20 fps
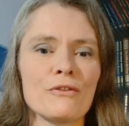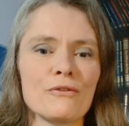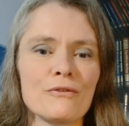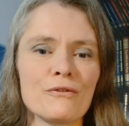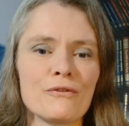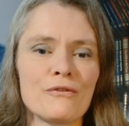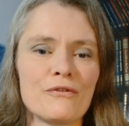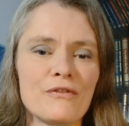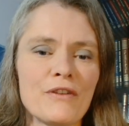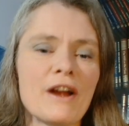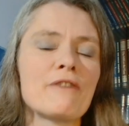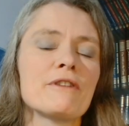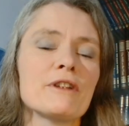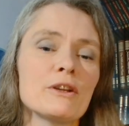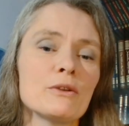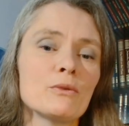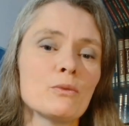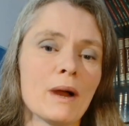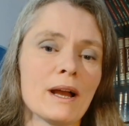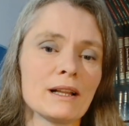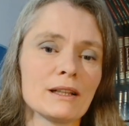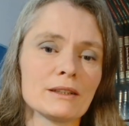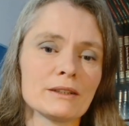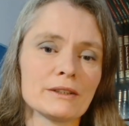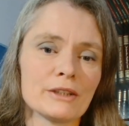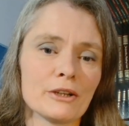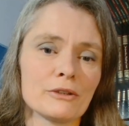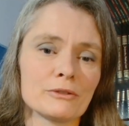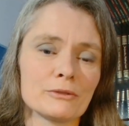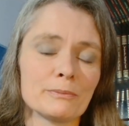very
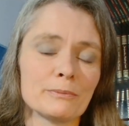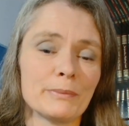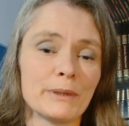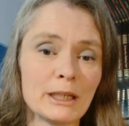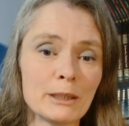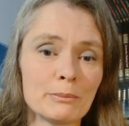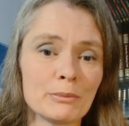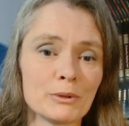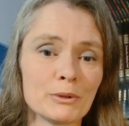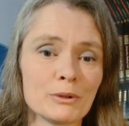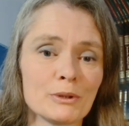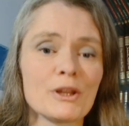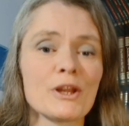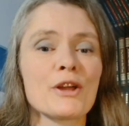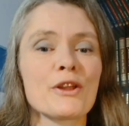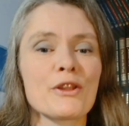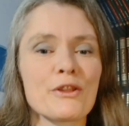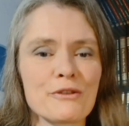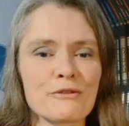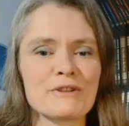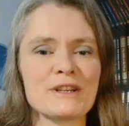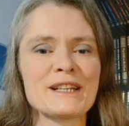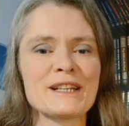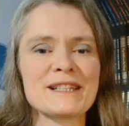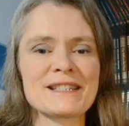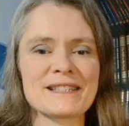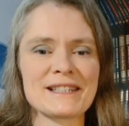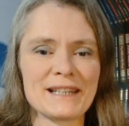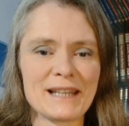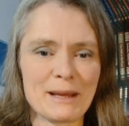well-known people, 3
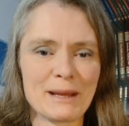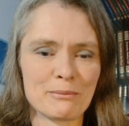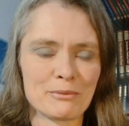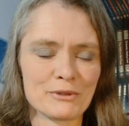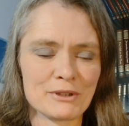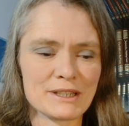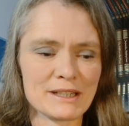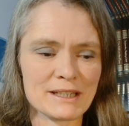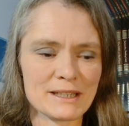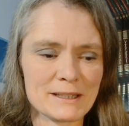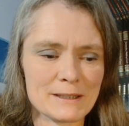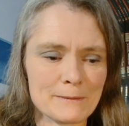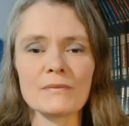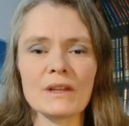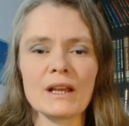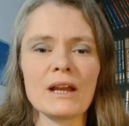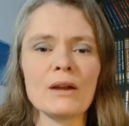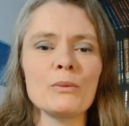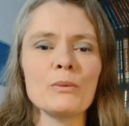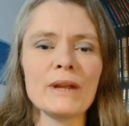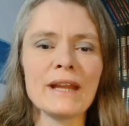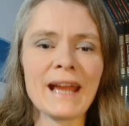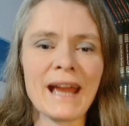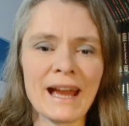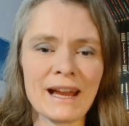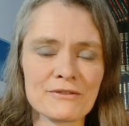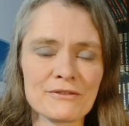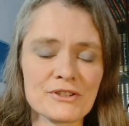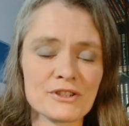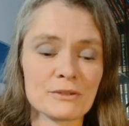celebrities. And we
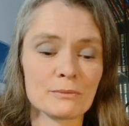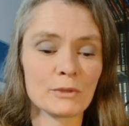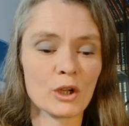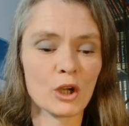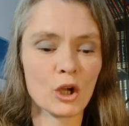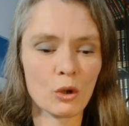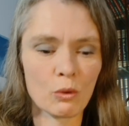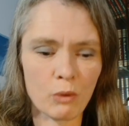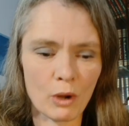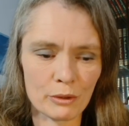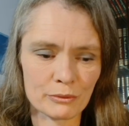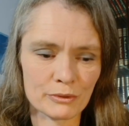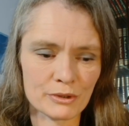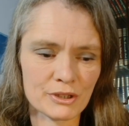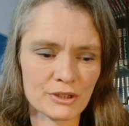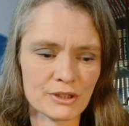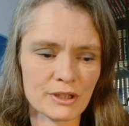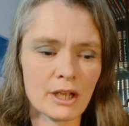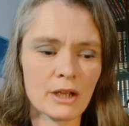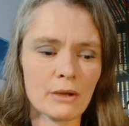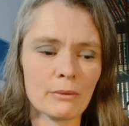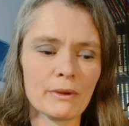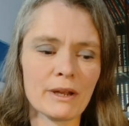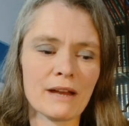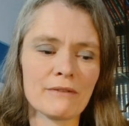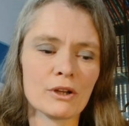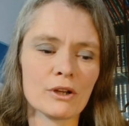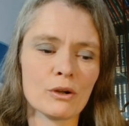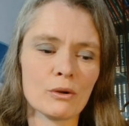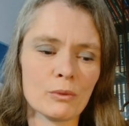have some quotes. We have
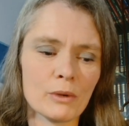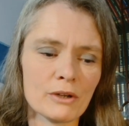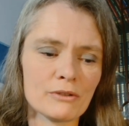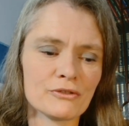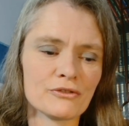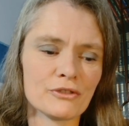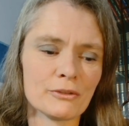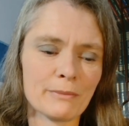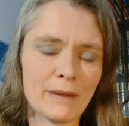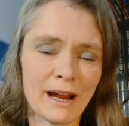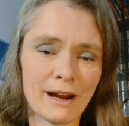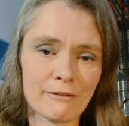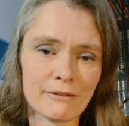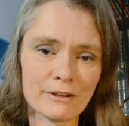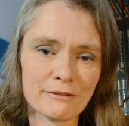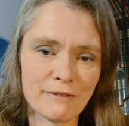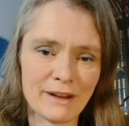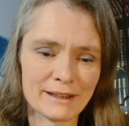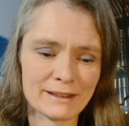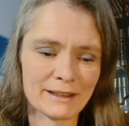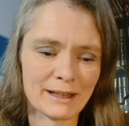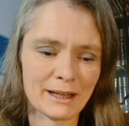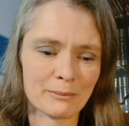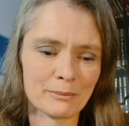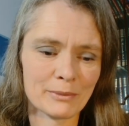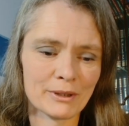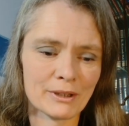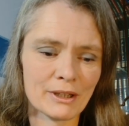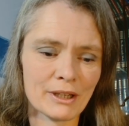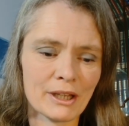a quote from Harry Redknapp
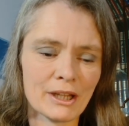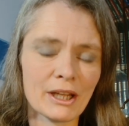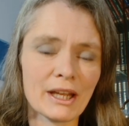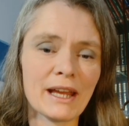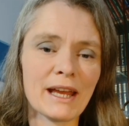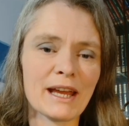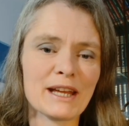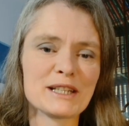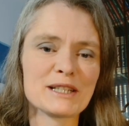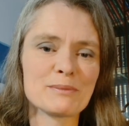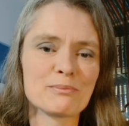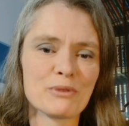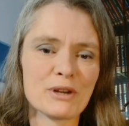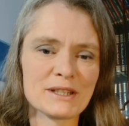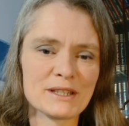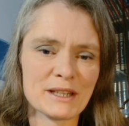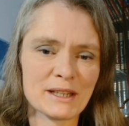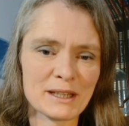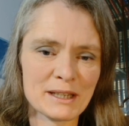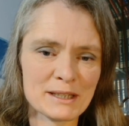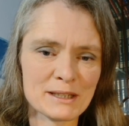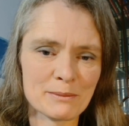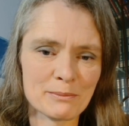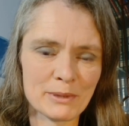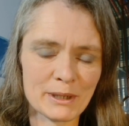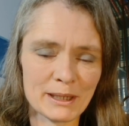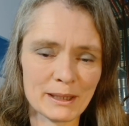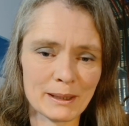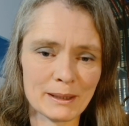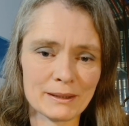expressing his
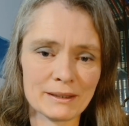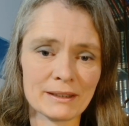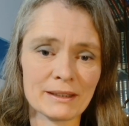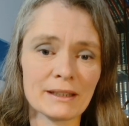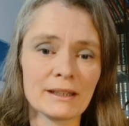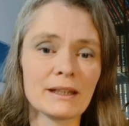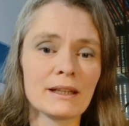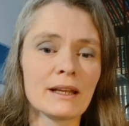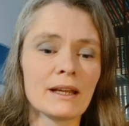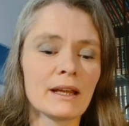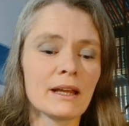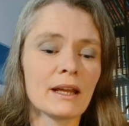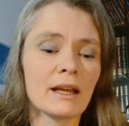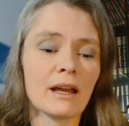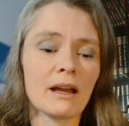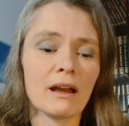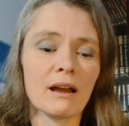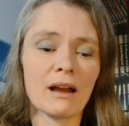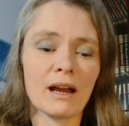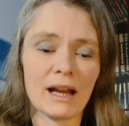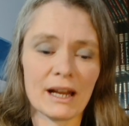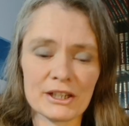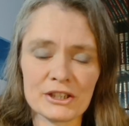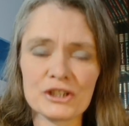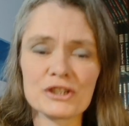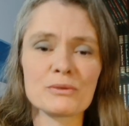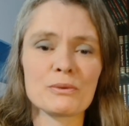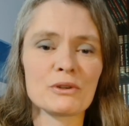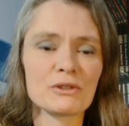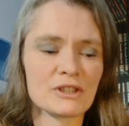opinion, "I
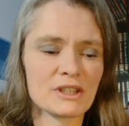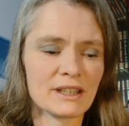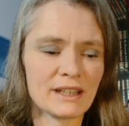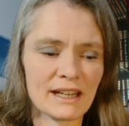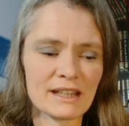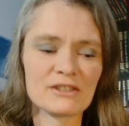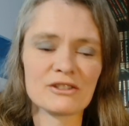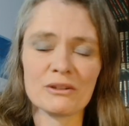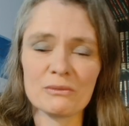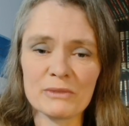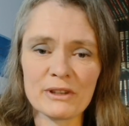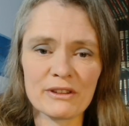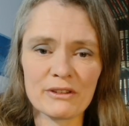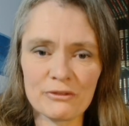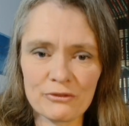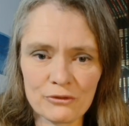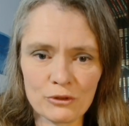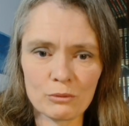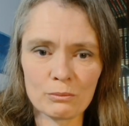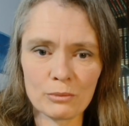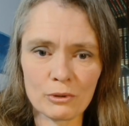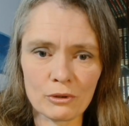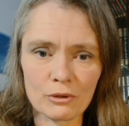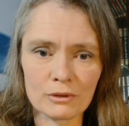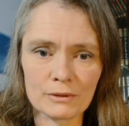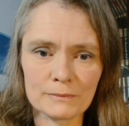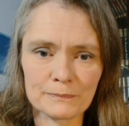just want to get on with the football."